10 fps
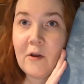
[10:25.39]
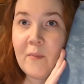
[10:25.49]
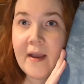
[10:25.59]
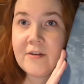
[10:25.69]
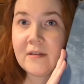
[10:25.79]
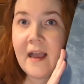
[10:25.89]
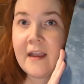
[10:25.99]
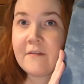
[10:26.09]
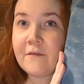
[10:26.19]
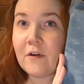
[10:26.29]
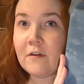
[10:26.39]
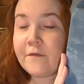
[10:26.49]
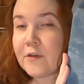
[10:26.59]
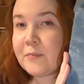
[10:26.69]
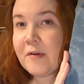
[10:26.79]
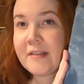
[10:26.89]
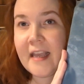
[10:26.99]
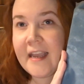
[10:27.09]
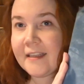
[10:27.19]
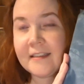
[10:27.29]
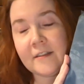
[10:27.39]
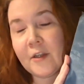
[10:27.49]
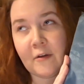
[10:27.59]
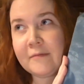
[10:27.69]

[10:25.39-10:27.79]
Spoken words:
by July for her first birthday. No.